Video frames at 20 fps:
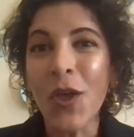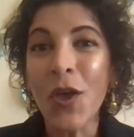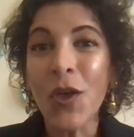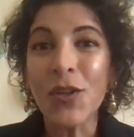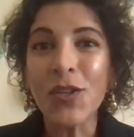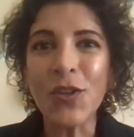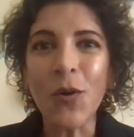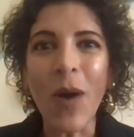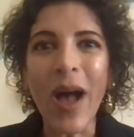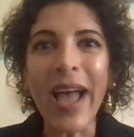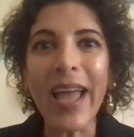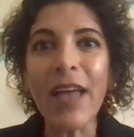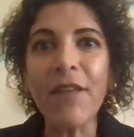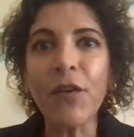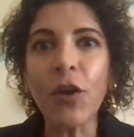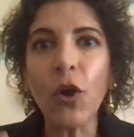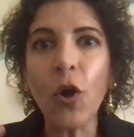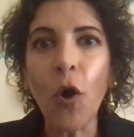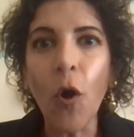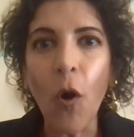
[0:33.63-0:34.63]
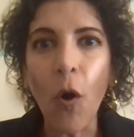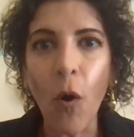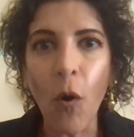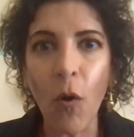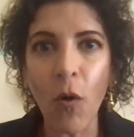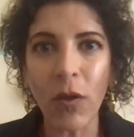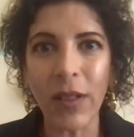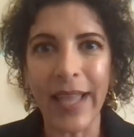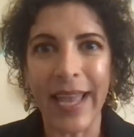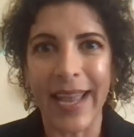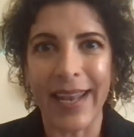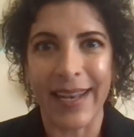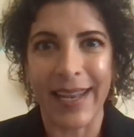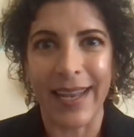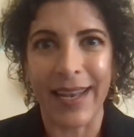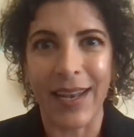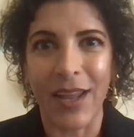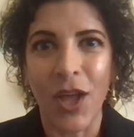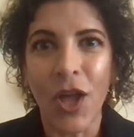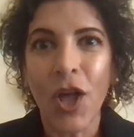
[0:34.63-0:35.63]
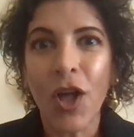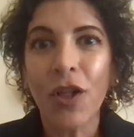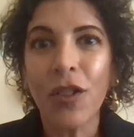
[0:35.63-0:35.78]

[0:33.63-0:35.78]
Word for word: So I have collated